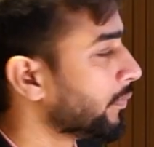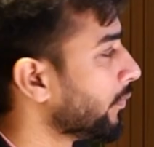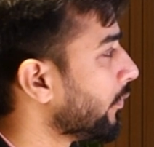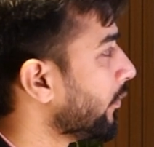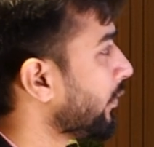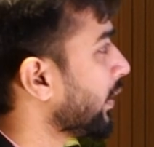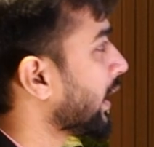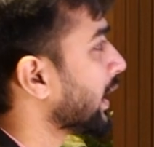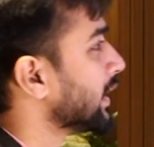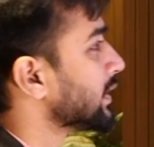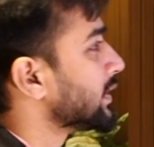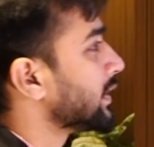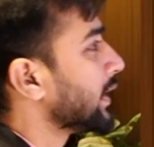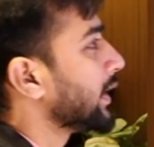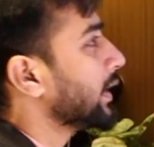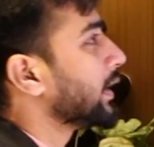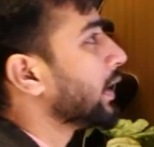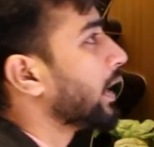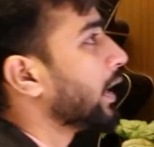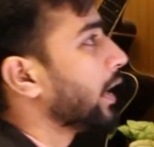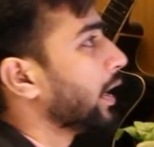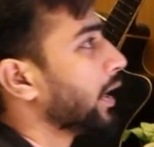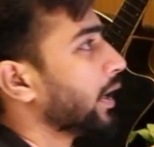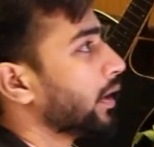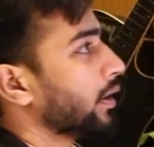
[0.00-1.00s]
we can say
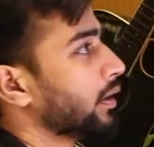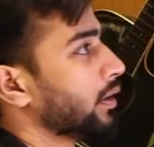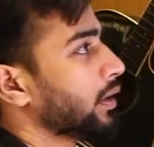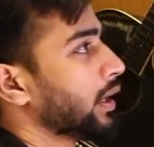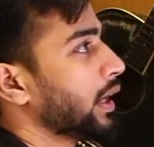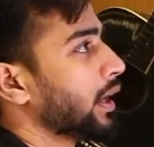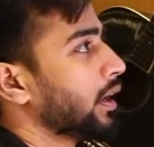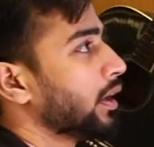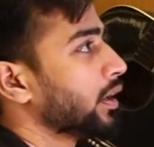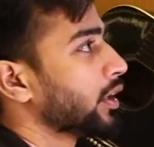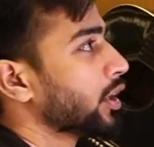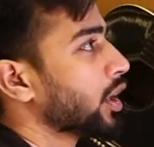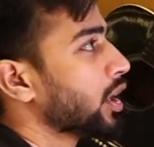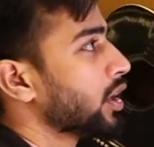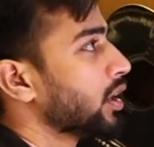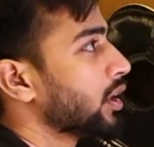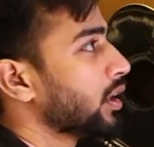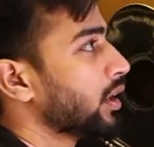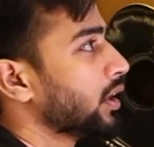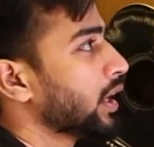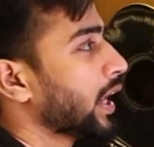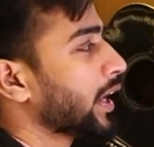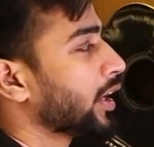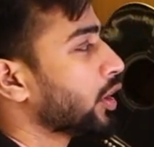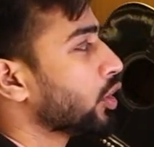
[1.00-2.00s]

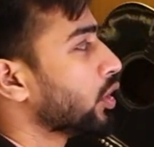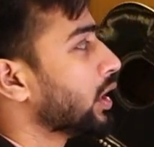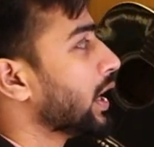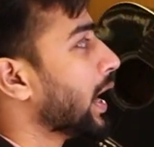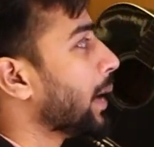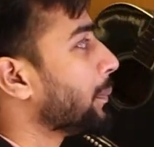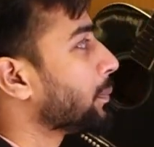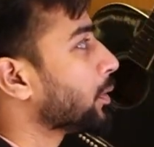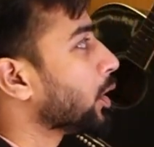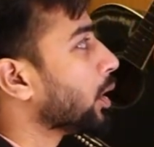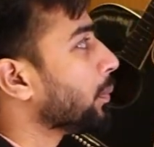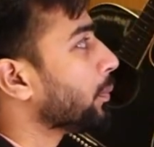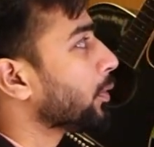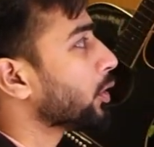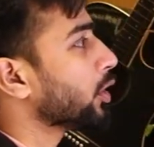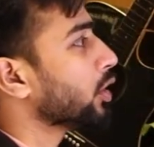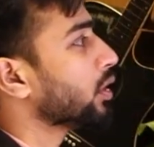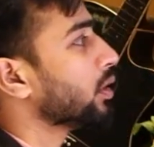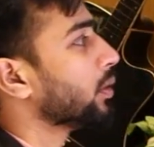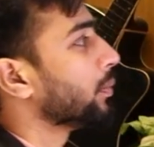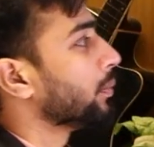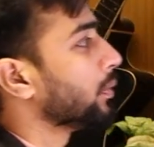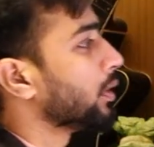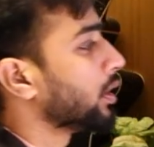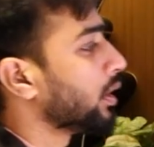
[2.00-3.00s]
like your laptop or
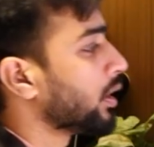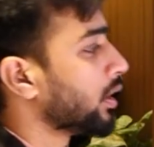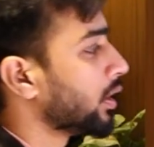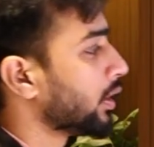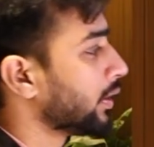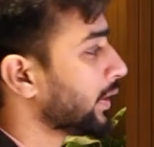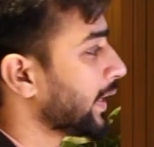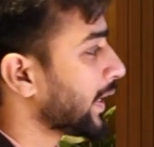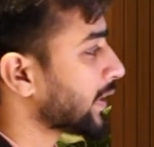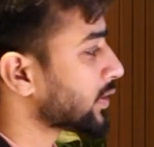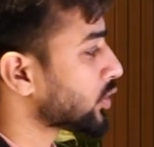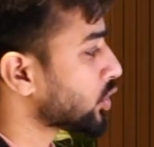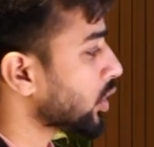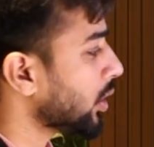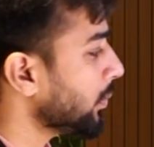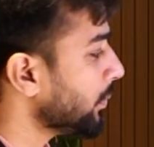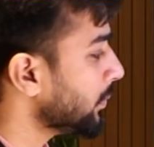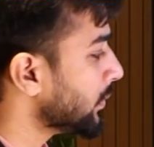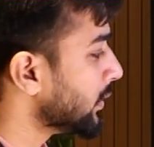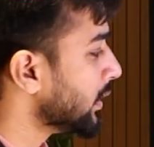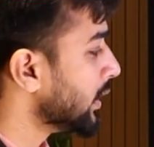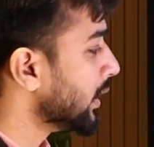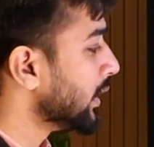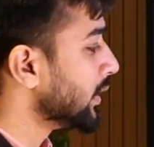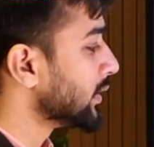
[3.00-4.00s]
your
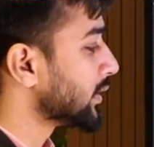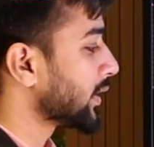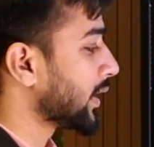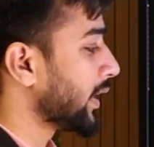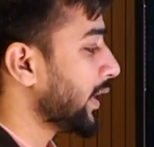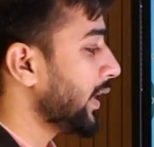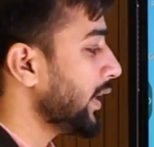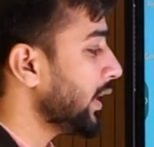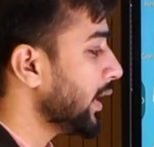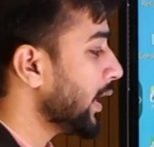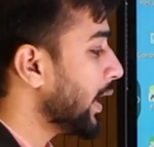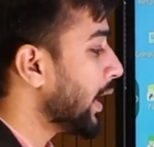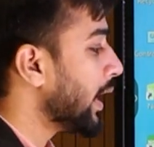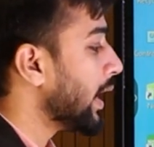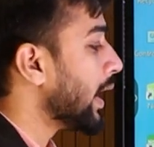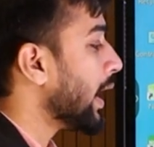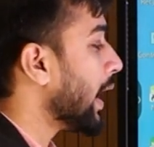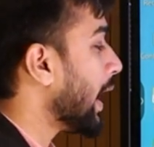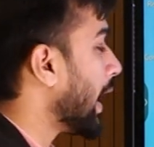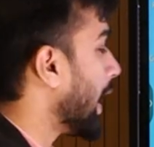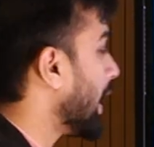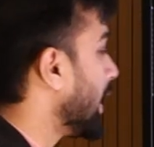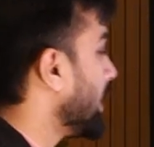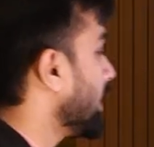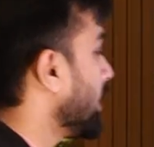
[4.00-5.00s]
desktop screen,
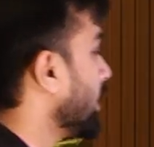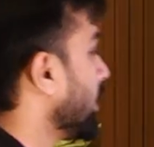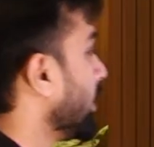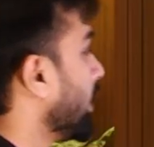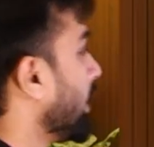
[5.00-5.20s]
and